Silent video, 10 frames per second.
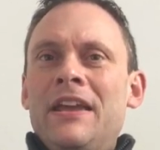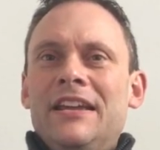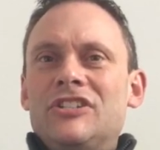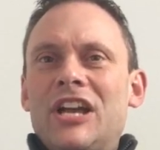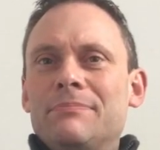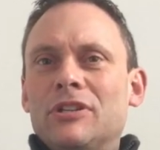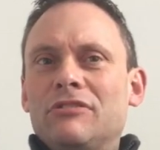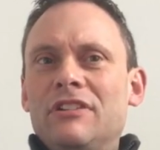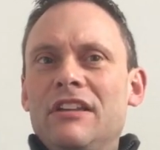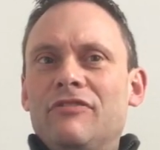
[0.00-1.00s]
In chapter
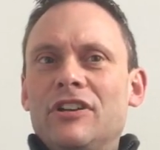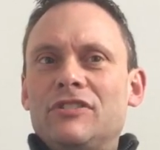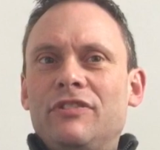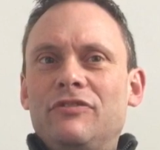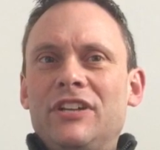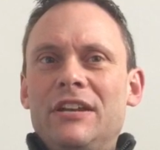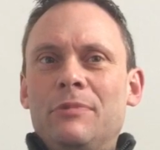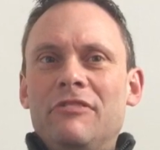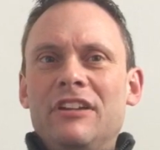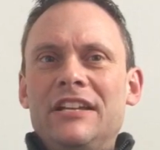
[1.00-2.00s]
3, verse 15,
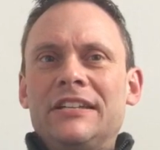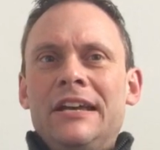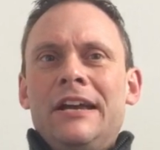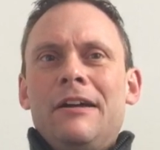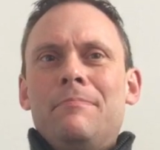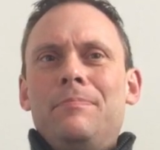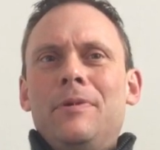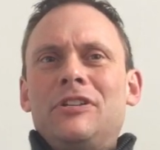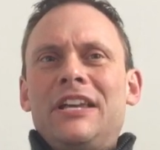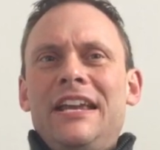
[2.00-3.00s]
we read,
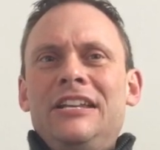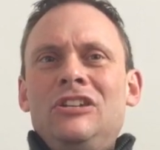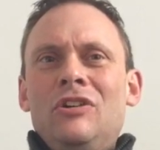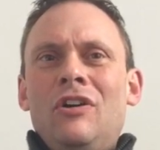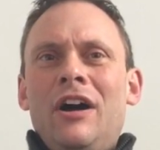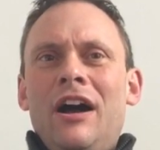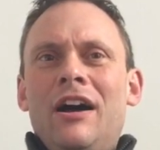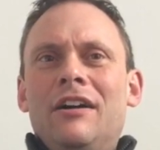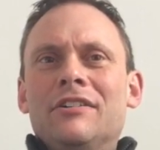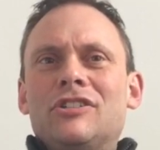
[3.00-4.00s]
"But in your
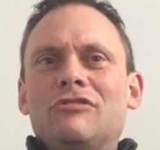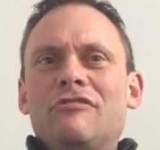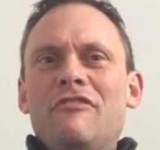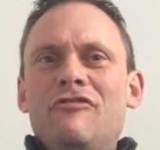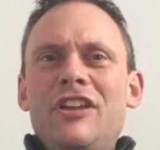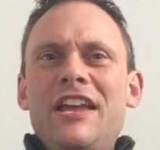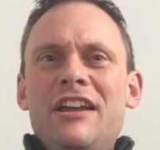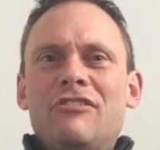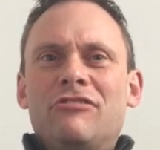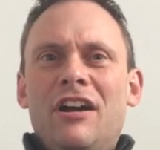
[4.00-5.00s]
hearts
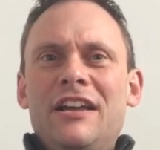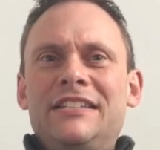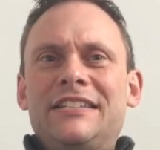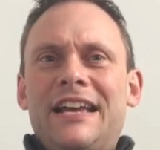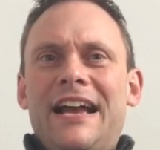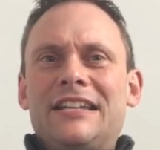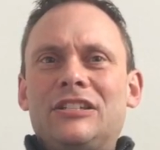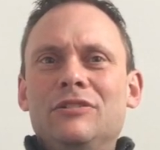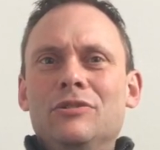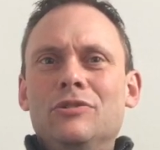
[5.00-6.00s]
revere Christ
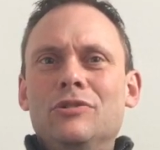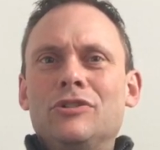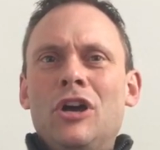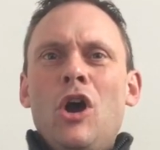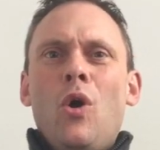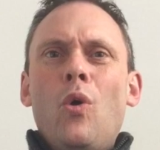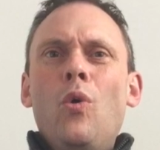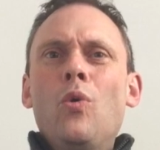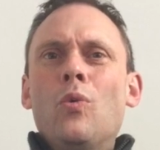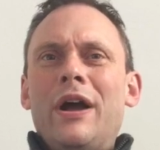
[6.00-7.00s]
as Lord.
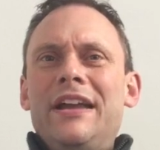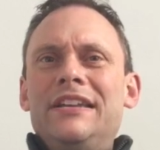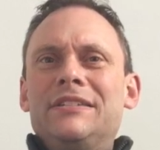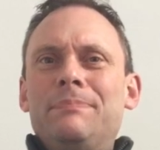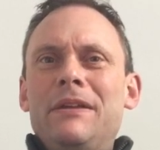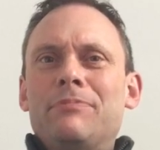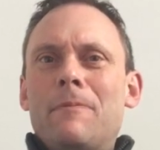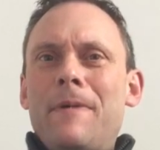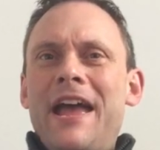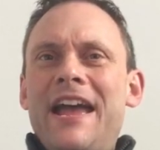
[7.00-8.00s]
Always be
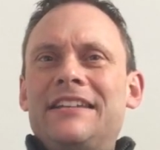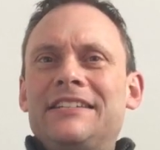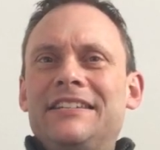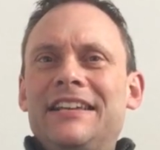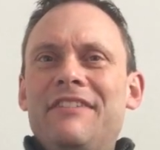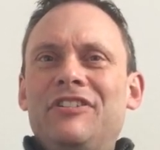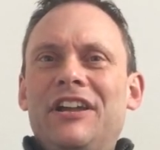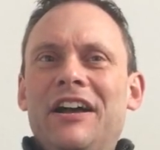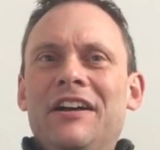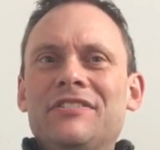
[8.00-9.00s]
prepared to give
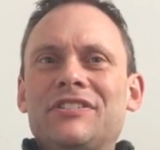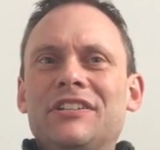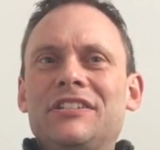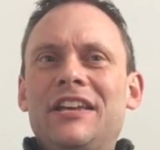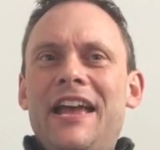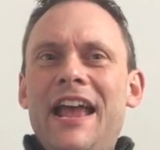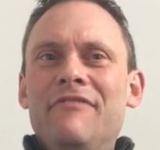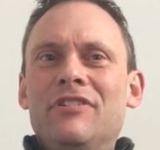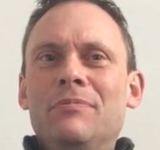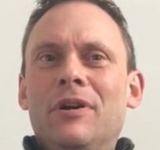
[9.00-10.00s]
an answer to
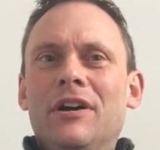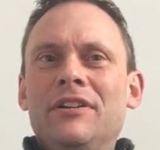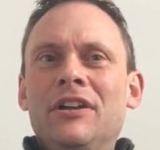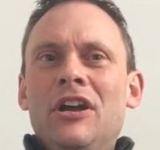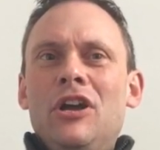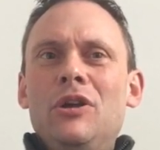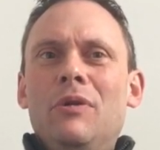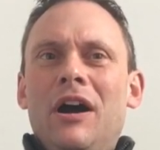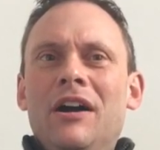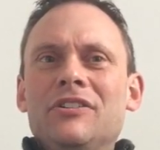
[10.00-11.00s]
everyone
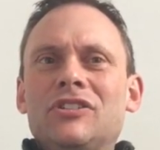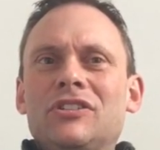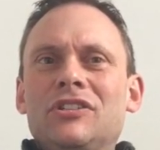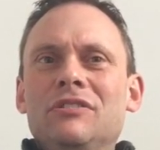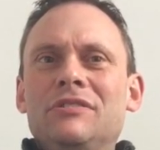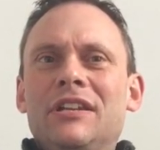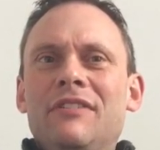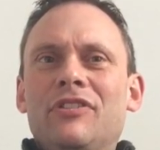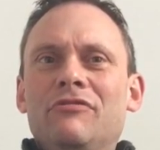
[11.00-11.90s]
who asks you to give